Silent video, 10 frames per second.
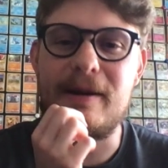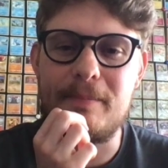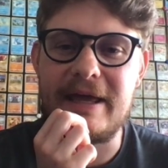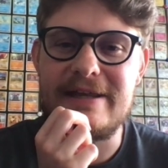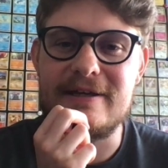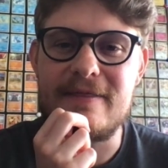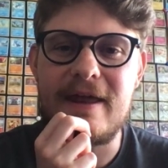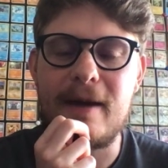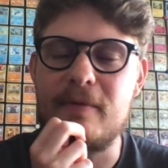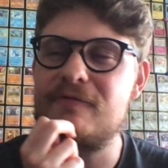opinion,
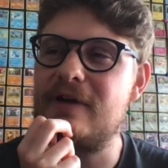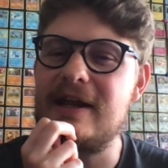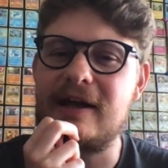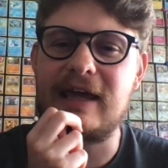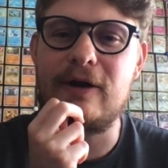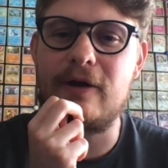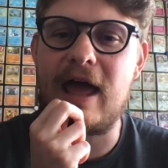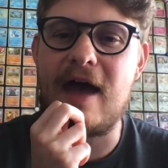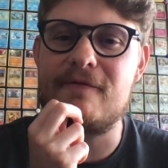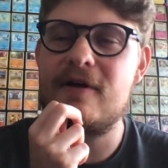then I'm afraid I cannot
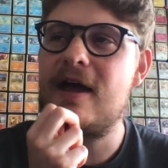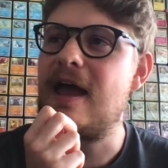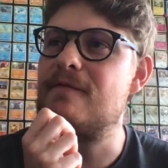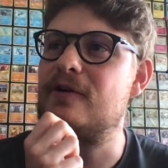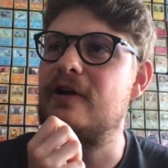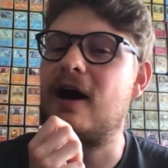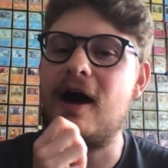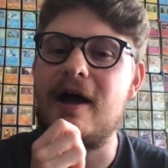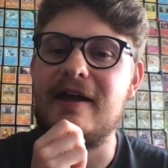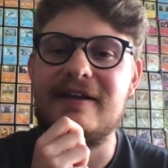have a very
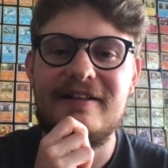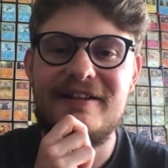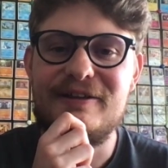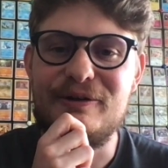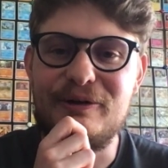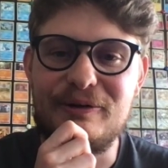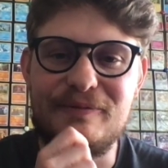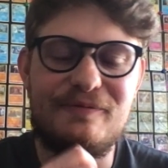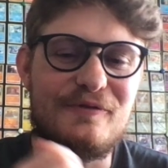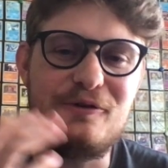high, you know,
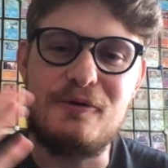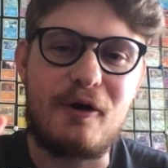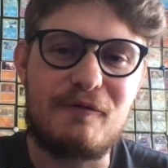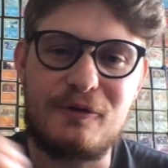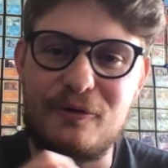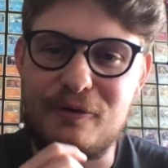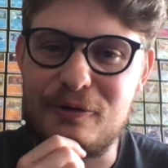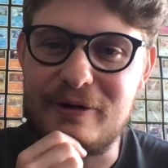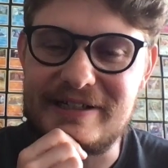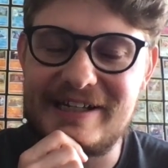view of your
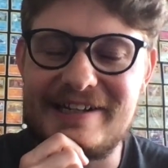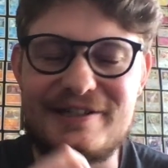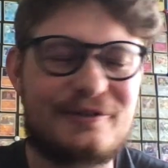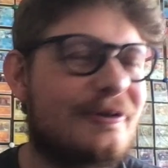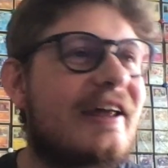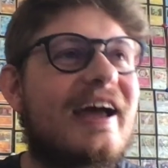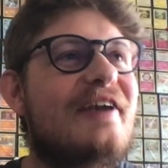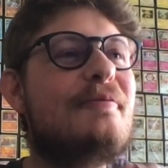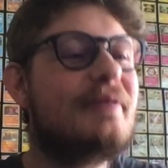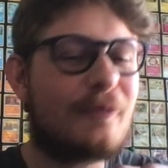your intelligence. Or like I
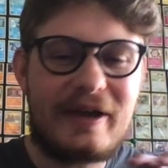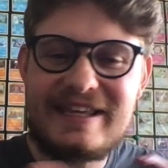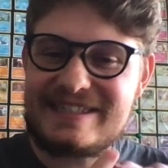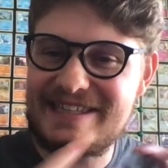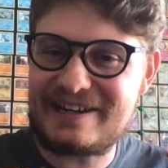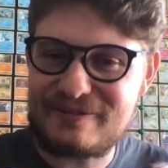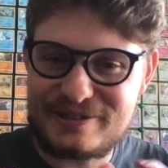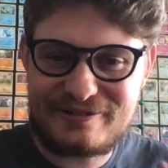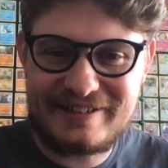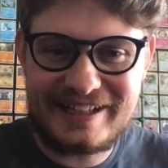don't know, but the way he said it
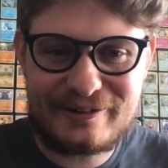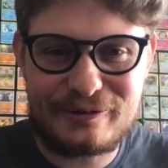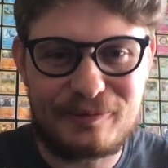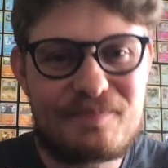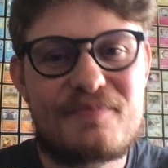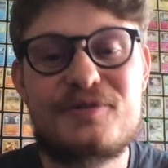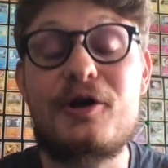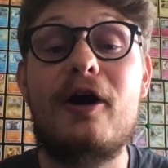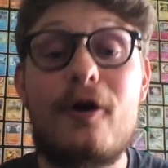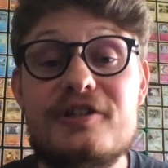was really cool.
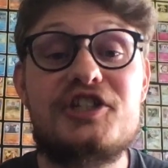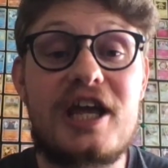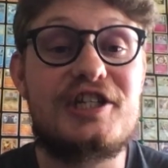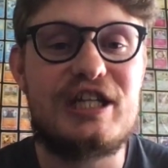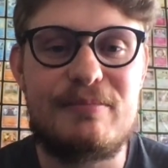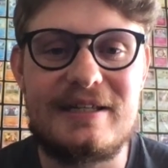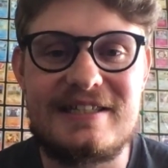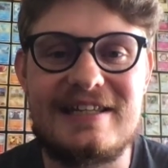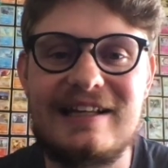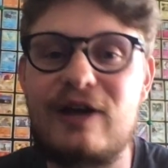So I asked
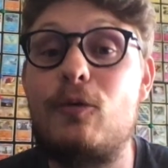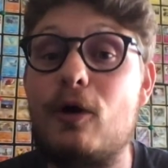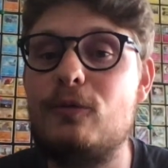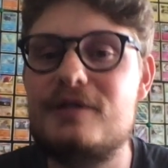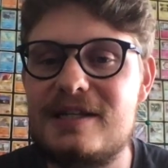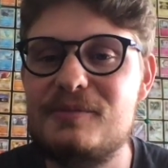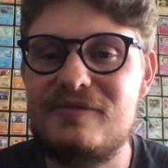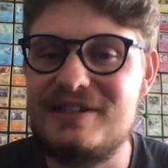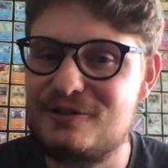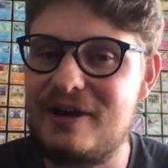ChatGPT, like, what were some
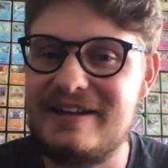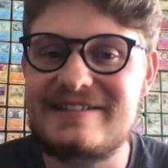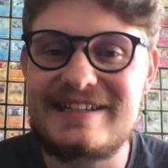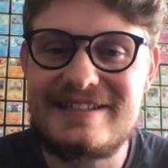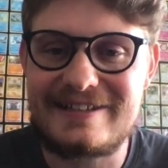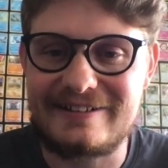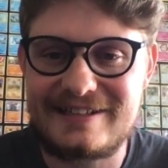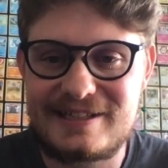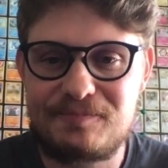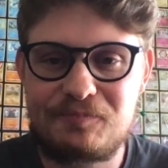of his greatest
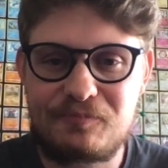insults?